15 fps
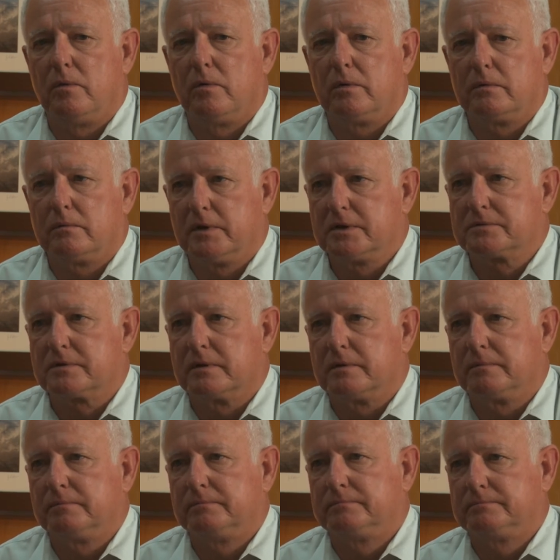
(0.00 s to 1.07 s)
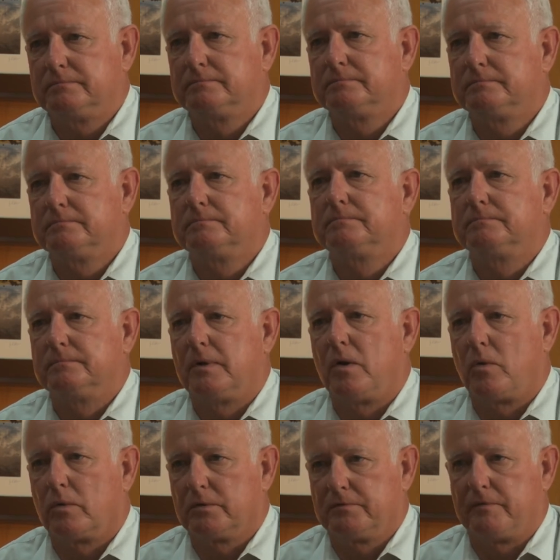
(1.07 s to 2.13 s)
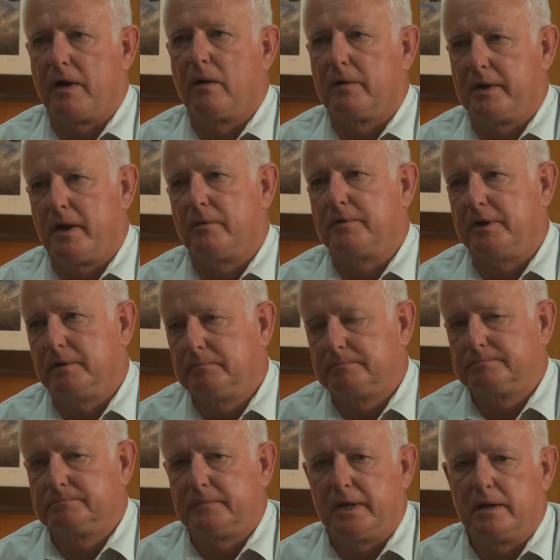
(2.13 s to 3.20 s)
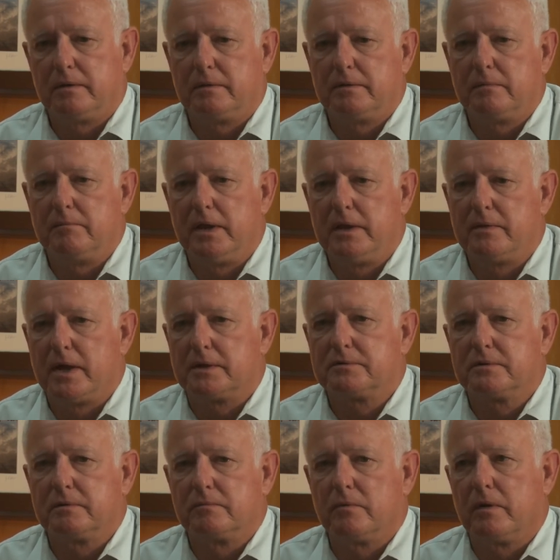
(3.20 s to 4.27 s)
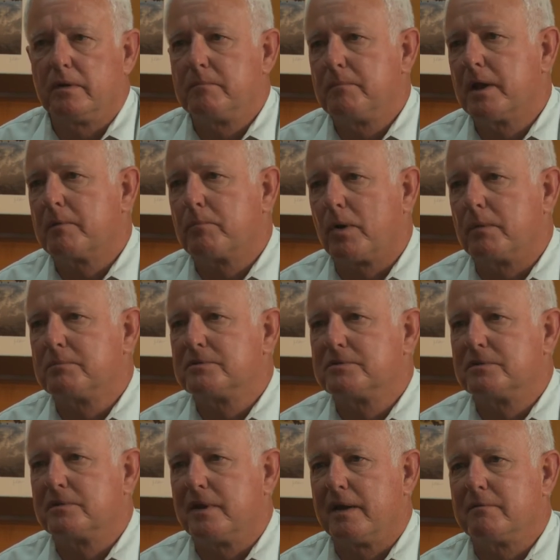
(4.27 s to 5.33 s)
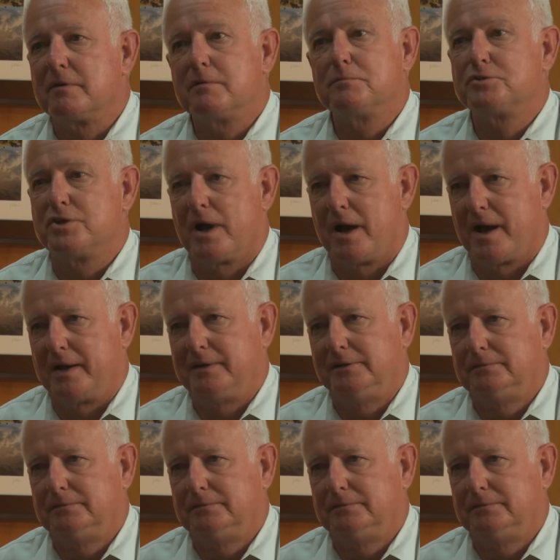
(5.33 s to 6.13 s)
want to risk a horse falling on you. And to me, that's one of the big purposes of having them shod.